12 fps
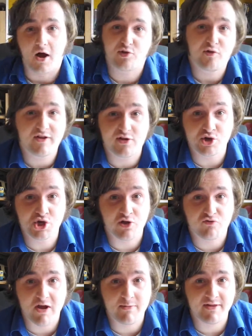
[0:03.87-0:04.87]
I saw this on
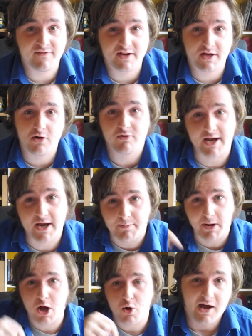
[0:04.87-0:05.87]
Just Raimi's video, link
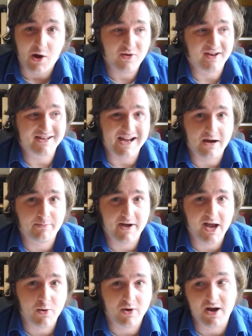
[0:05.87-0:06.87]
below. I wasn't tagged by
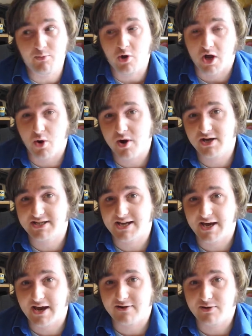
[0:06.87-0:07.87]
anyone, I'm not going to
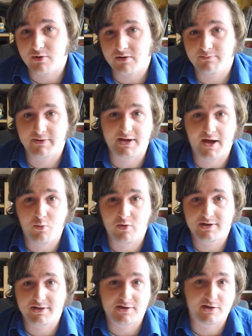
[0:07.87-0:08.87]
tag anyone, but I
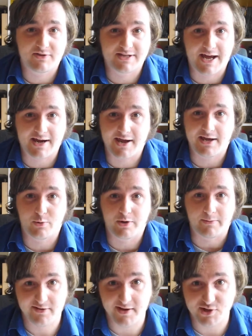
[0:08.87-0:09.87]
wanted to do the tag anyway.
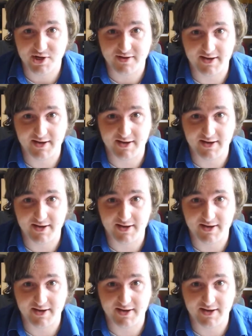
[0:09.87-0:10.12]
Such is